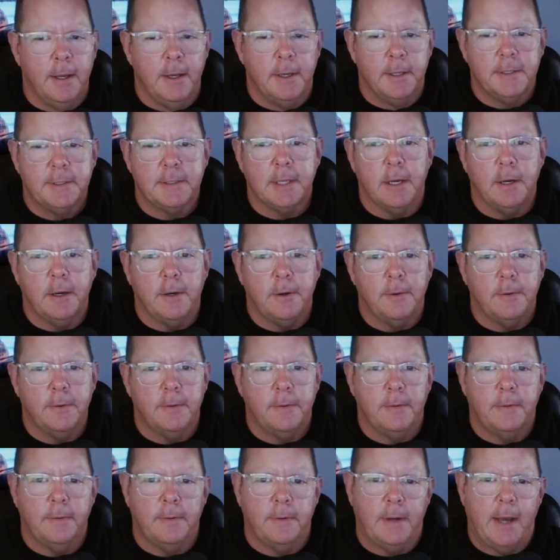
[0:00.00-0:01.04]
So
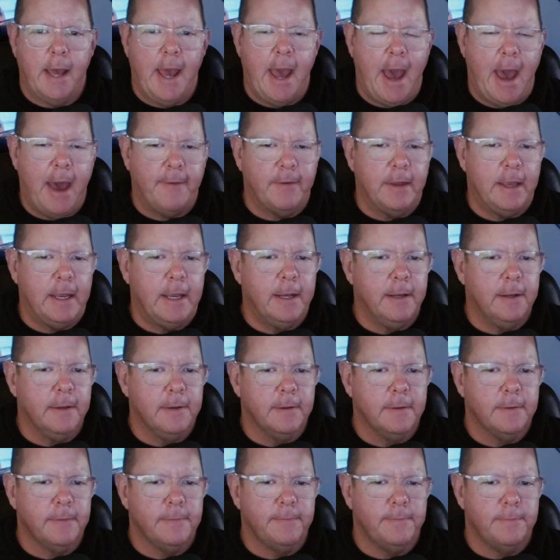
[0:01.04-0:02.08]
having,